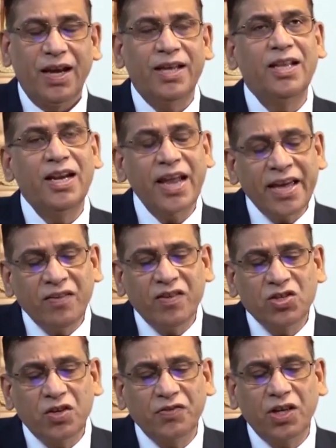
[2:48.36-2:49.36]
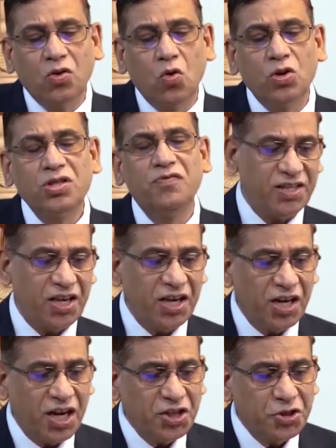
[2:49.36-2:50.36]
And the language of the course is
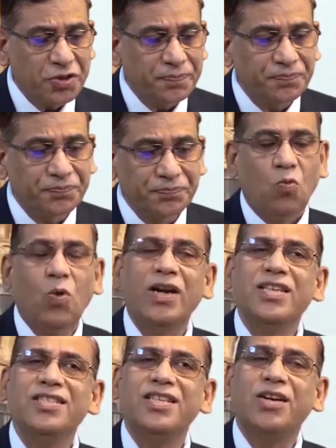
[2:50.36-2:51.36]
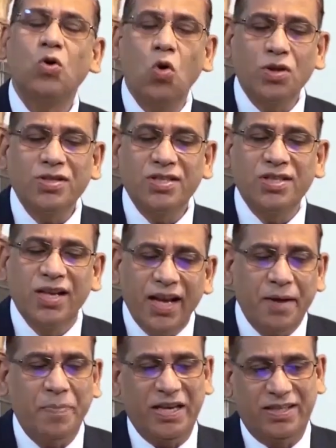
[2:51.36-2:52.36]
English. What is the course
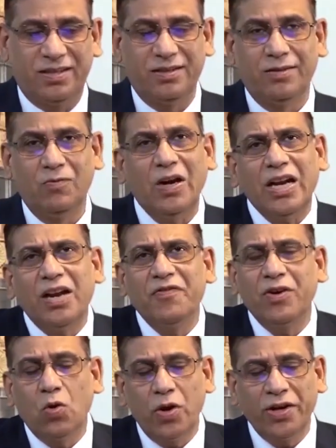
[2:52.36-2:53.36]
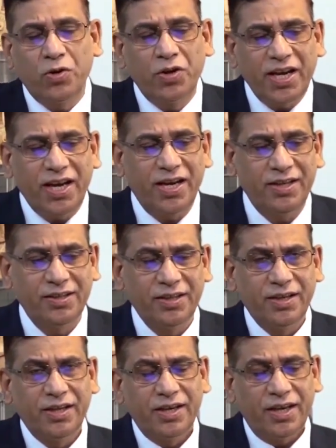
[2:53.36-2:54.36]
syllabus? What are we going to deal?
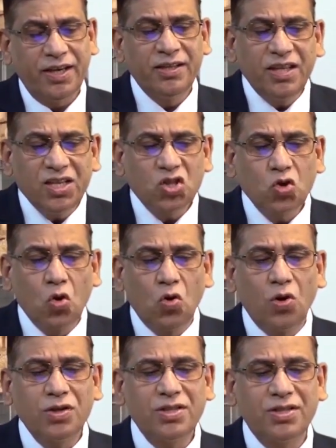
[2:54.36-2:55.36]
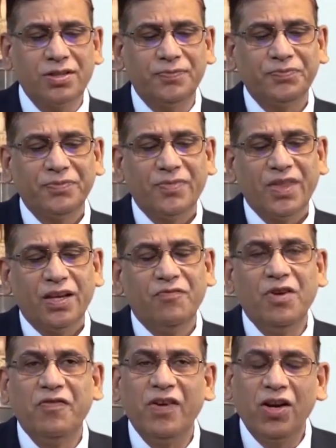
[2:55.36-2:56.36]
In this course,
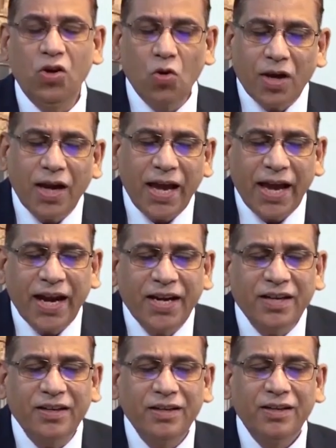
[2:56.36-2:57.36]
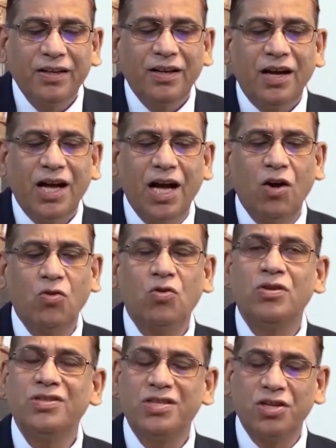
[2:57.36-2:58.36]
we will look at how
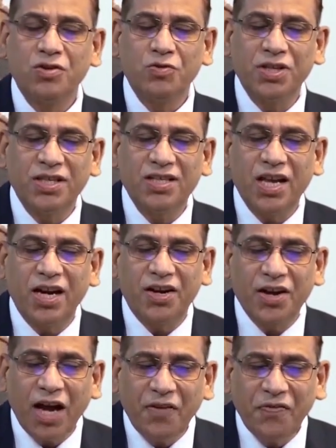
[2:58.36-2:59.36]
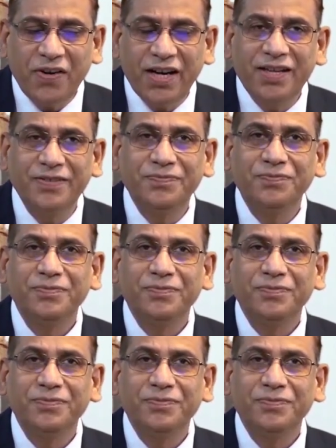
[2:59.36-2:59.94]
constitutions are drafted.